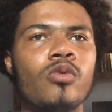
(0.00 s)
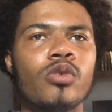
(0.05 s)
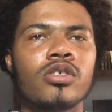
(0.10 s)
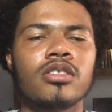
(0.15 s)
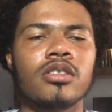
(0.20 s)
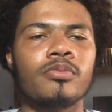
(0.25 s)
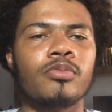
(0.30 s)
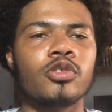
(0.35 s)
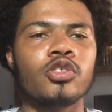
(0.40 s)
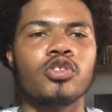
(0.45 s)
was
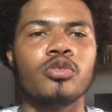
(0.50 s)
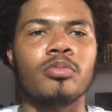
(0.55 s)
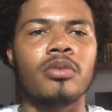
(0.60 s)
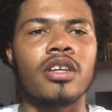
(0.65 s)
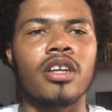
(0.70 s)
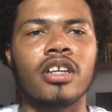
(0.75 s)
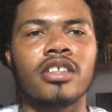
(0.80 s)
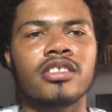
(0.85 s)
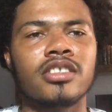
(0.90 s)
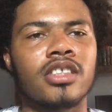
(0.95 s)
supposed to be
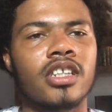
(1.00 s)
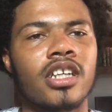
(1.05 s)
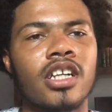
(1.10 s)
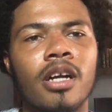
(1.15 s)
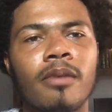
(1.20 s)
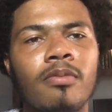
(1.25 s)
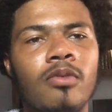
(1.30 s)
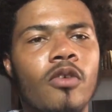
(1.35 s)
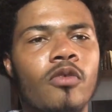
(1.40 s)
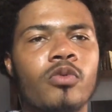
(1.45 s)
launched a
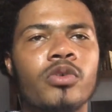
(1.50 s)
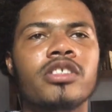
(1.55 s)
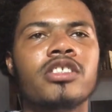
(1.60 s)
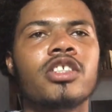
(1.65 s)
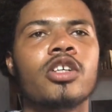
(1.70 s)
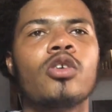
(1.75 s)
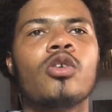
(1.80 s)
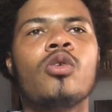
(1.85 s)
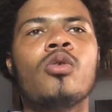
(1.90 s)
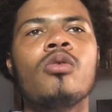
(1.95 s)
couple of weeks
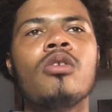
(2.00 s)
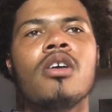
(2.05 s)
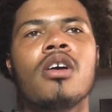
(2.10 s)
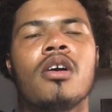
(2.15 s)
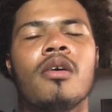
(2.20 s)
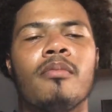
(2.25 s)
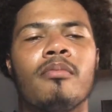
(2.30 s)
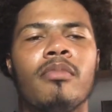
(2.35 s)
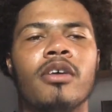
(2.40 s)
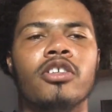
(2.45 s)
ago,
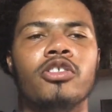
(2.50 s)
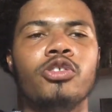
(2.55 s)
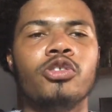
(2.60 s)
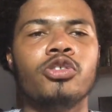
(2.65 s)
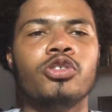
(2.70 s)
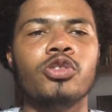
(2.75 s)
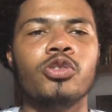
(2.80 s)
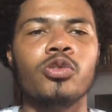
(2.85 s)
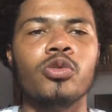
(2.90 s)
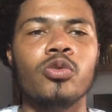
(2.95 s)
but due
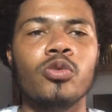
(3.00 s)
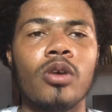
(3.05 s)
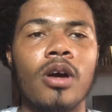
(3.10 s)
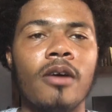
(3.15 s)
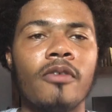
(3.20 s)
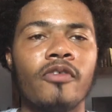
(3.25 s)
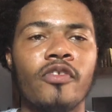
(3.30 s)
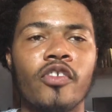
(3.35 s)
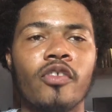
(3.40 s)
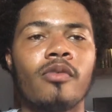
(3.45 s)
to
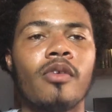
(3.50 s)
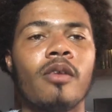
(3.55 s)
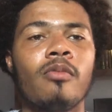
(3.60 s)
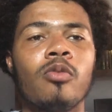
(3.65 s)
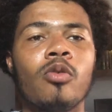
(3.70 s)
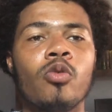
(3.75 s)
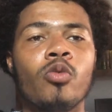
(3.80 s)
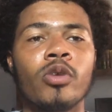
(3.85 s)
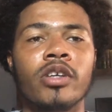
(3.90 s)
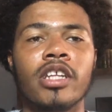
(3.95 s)

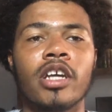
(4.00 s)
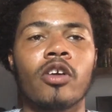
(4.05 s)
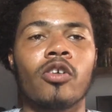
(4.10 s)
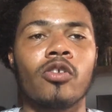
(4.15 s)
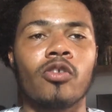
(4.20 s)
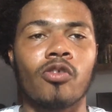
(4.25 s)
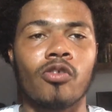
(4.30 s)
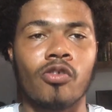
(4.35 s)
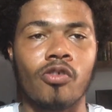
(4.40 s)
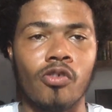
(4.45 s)
unfavorable weather
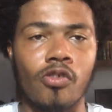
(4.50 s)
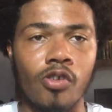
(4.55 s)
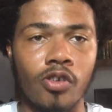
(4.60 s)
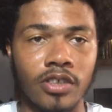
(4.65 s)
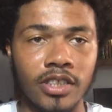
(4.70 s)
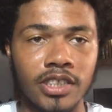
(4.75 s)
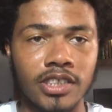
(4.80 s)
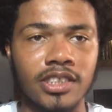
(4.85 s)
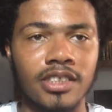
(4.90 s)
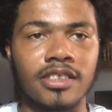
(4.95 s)

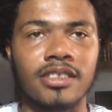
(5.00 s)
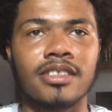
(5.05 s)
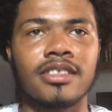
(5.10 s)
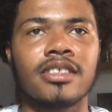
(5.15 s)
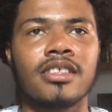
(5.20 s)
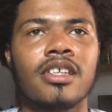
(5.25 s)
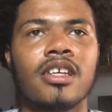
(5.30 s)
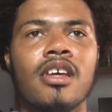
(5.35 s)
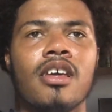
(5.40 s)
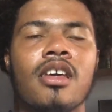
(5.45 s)

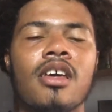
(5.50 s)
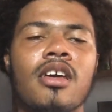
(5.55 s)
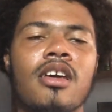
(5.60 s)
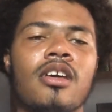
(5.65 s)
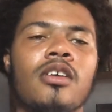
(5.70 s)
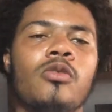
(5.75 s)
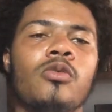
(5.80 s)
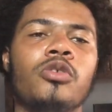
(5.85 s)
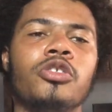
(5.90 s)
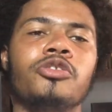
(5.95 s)
conditions,
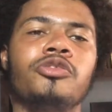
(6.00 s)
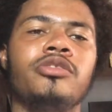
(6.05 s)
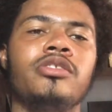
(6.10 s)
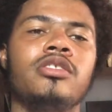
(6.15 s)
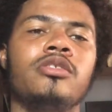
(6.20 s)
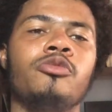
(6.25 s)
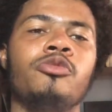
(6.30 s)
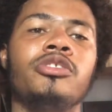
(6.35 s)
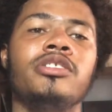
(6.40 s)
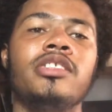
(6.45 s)
it
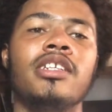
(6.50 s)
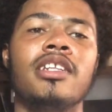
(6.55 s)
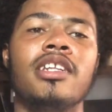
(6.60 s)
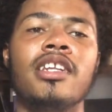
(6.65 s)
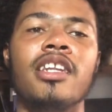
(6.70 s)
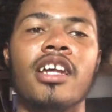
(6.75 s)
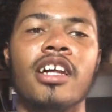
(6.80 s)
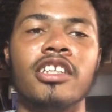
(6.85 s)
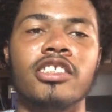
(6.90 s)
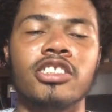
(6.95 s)
was recently
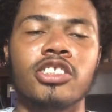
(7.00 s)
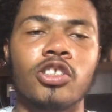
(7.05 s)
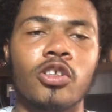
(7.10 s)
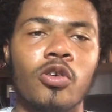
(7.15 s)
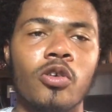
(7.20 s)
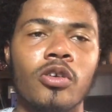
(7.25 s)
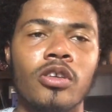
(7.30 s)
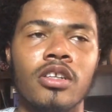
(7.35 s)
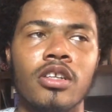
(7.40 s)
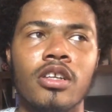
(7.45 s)
launched
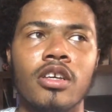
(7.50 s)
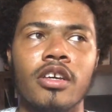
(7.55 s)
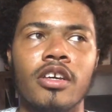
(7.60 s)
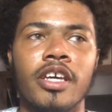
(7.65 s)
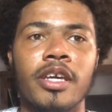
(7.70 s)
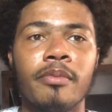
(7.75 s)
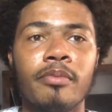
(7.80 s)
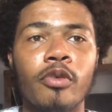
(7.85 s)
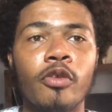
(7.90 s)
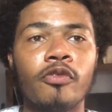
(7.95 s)
on
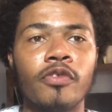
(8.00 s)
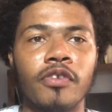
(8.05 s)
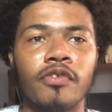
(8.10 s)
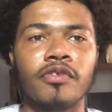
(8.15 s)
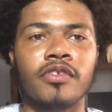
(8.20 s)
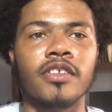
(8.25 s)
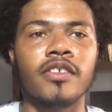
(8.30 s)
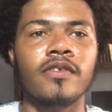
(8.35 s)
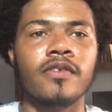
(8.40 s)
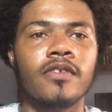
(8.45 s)
April
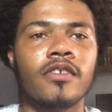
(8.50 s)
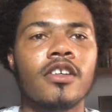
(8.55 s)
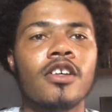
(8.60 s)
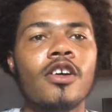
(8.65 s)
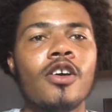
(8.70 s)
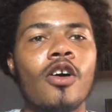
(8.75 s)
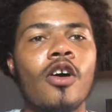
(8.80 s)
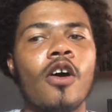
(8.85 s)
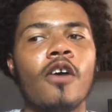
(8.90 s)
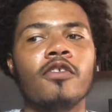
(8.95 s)
15th
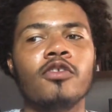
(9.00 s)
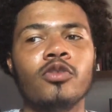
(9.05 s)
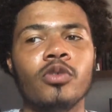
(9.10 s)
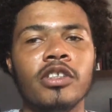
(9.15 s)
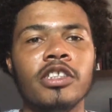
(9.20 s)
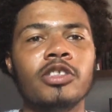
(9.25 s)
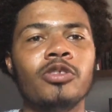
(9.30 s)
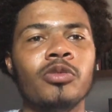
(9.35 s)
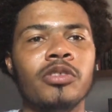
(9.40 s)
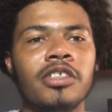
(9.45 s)
of
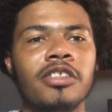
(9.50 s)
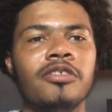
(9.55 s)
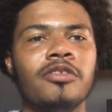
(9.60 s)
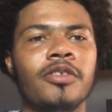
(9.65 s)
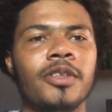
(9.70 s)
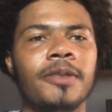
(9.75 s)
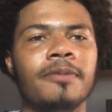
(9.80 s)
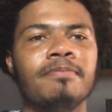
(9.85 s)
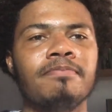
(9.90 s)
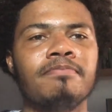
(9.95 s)
2023.